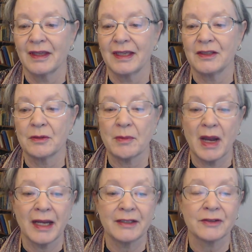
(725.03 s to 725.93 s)
In your
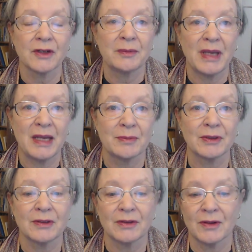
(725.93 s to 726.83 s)
mind or on
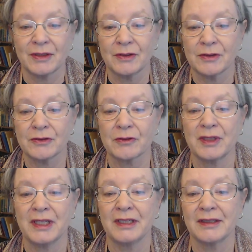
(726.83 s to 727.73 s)
paper or on your
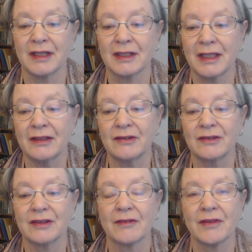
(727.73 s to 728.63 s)
screen, a
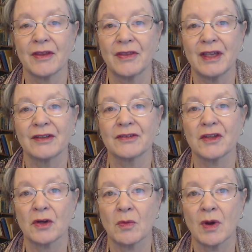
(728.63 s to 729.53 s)
list of the things that
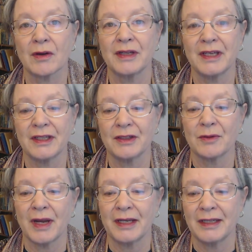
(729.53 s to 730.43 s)
are worrying you
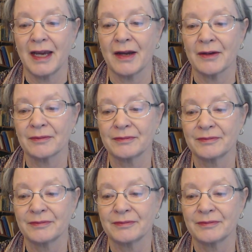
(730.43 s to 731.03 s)
right now.